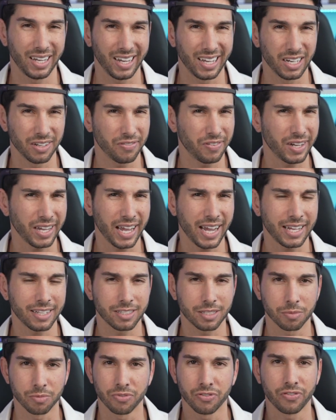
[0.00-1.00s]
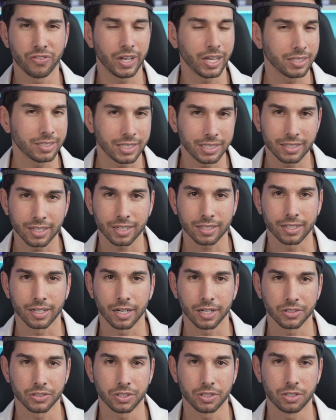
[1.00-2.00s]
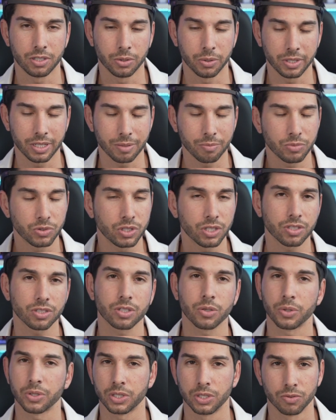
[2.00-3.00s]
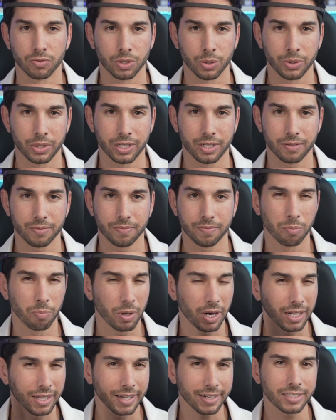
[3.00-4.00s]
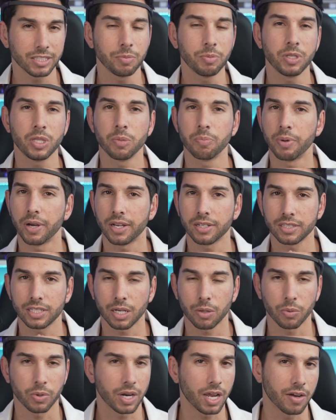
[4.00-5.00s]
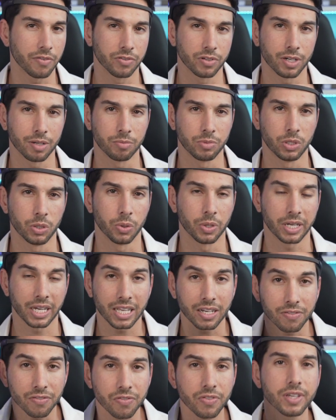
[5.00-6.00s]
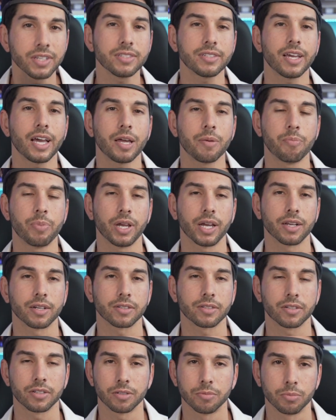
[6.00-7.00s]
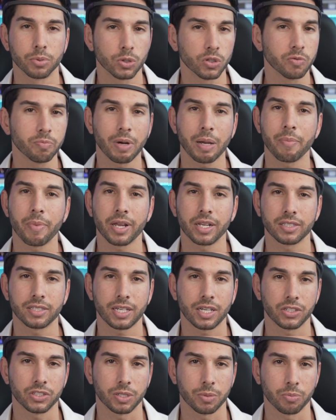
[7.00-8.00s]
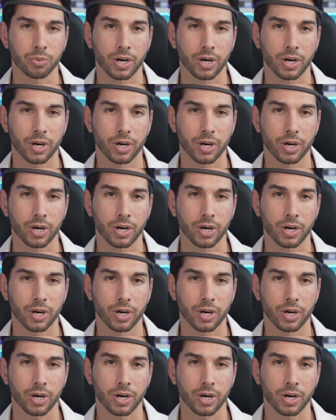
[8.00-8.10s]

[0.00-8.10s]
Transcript: and if I add some fancy technology to it, I'm just going to ruin it. But I like to be the best at whatever I'm doing, and if this headband could improve my meditation